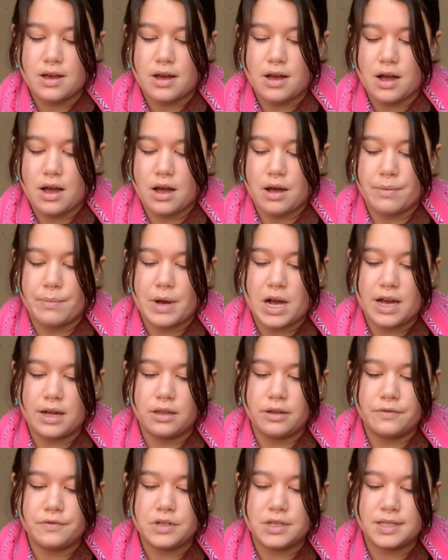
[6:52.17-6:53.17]
Um, I
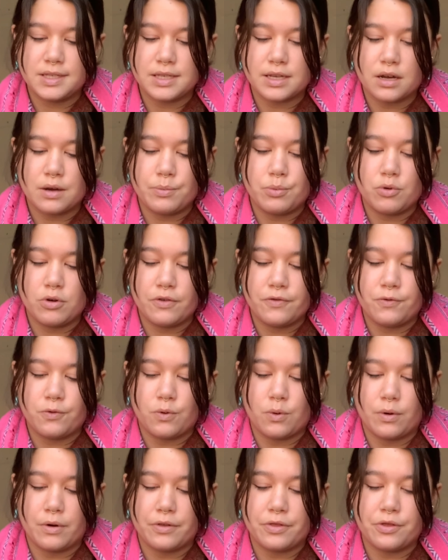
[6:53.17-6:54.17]
lived in Singapore
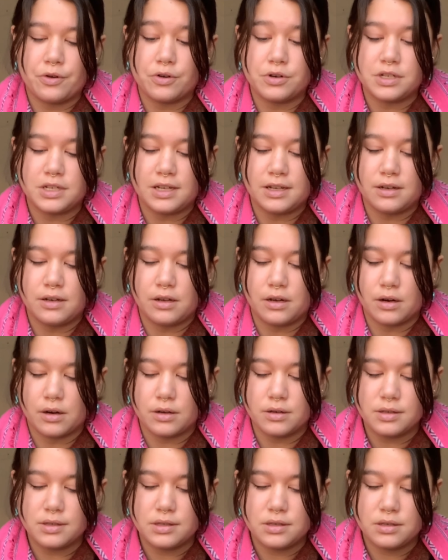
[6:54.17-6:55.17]
for 13
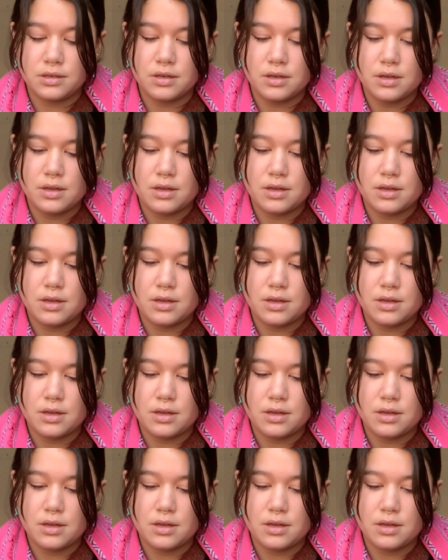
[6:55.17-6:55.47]
years,